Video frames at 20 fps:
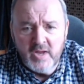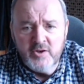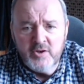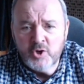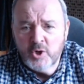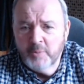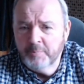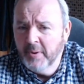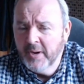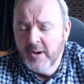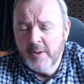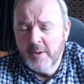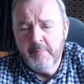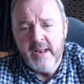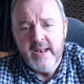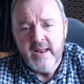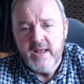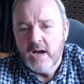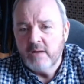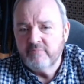And you could pick a
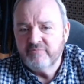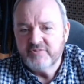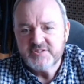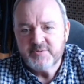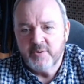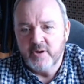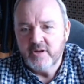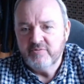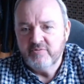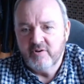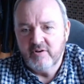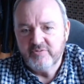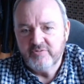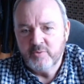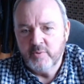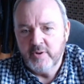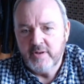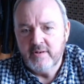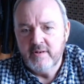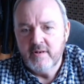mini up for 25
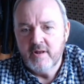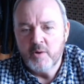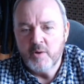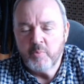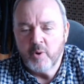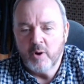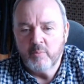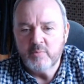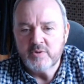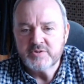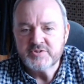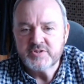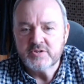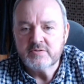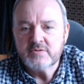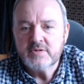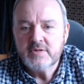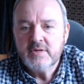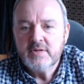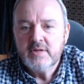quid, no problem at
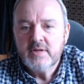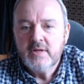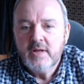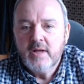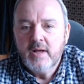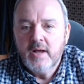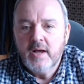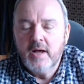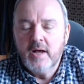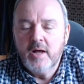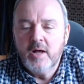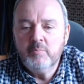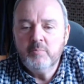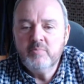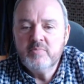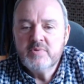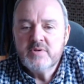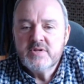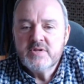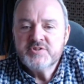all.
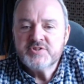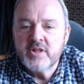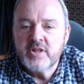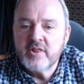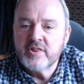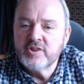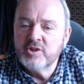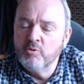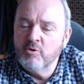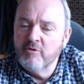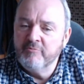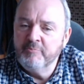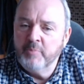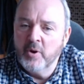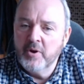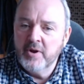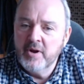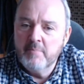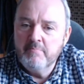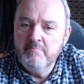So the thought of
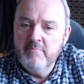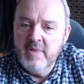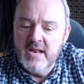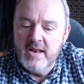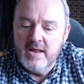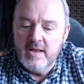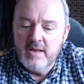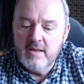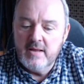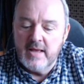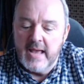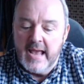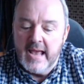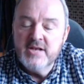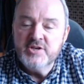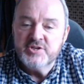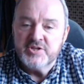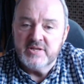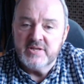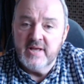putting a mini
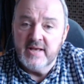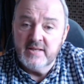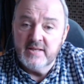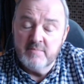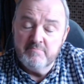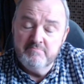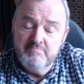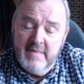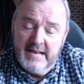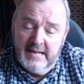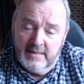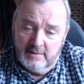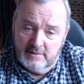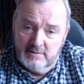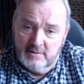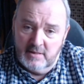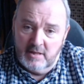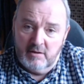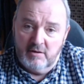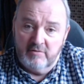engine in the
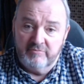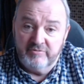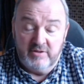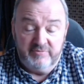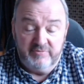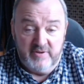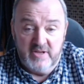middle of